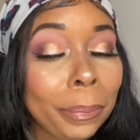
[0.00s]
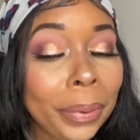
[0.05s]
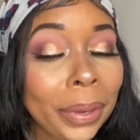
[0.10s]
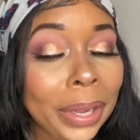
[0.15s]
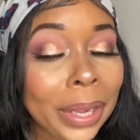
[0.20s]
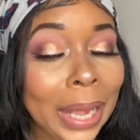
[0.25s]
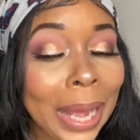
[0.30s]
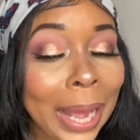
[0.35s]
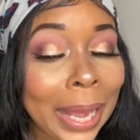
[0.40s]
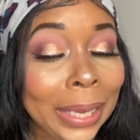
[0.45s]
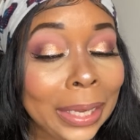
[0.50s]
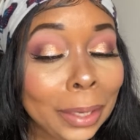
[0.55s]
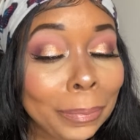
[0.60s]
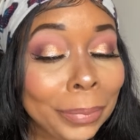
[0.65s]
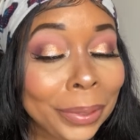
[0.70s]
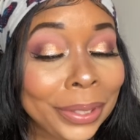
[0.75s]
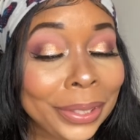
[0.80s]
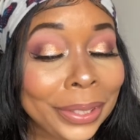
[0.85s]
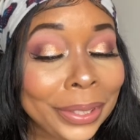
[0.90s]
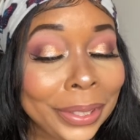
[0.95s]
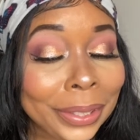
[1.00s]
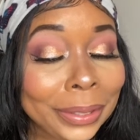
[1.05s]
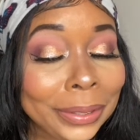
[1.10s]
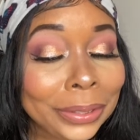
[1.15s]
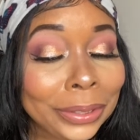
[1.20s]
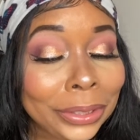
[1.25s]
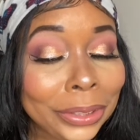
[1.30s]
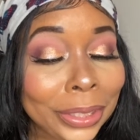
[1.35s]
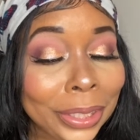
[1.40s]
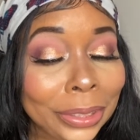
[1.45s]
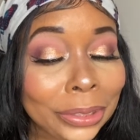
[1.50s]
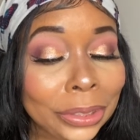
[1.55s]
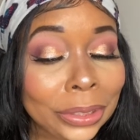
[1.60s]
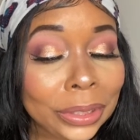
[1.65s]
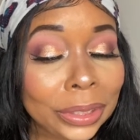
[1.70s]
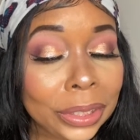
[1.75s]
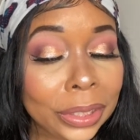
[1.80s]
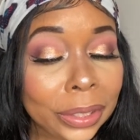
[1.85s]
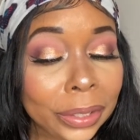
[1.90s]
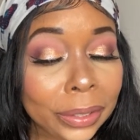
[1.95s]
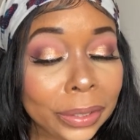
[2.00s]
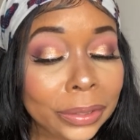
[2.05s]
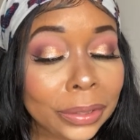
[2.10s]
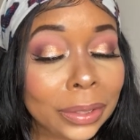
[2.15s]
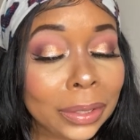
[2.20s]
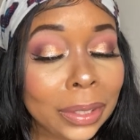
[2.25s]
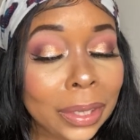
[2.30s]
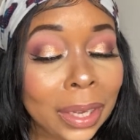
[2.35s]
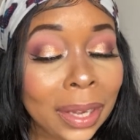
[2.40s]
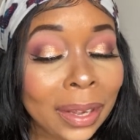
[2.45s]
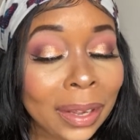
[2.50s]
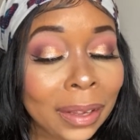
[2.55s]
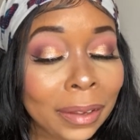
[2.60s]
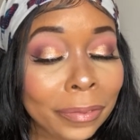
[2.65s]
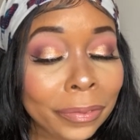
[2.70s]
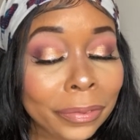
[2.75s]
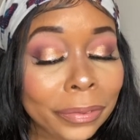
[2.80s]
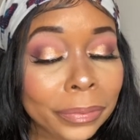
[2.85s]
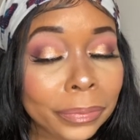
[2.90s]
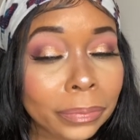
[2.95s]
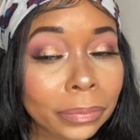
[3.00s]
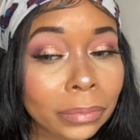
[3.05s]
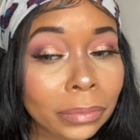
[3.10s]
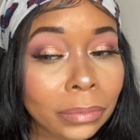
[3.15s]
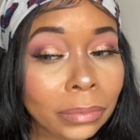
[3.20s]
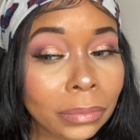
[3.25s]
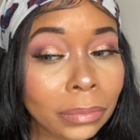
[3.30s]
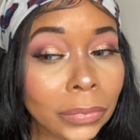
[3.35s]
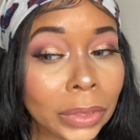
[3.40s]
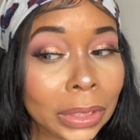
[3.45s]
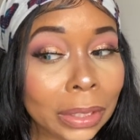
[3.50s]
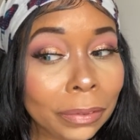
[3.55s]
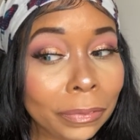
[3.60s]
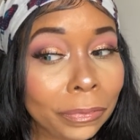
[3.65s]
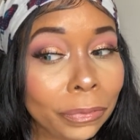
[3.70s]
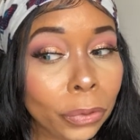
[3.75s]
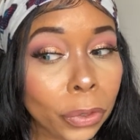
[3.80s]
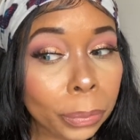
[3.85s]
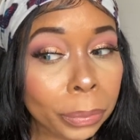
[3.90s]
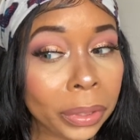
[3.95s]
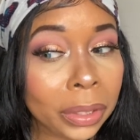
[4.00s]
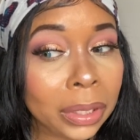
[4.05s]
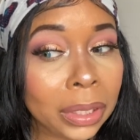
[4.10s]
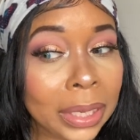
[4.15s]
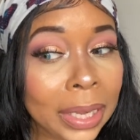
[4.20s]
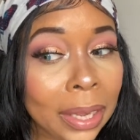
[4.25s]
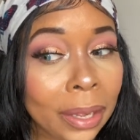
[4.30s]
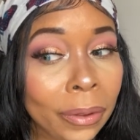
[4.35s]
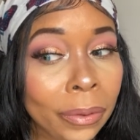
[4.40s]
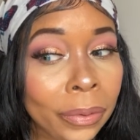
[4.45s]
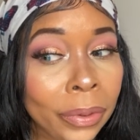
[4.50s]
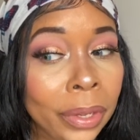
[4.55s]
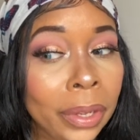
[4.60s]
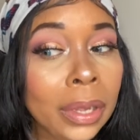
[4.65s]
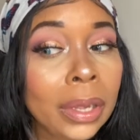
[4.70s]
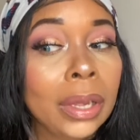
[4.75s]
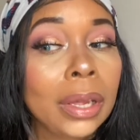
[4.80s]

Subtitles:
But I am a good judge and character of formula now.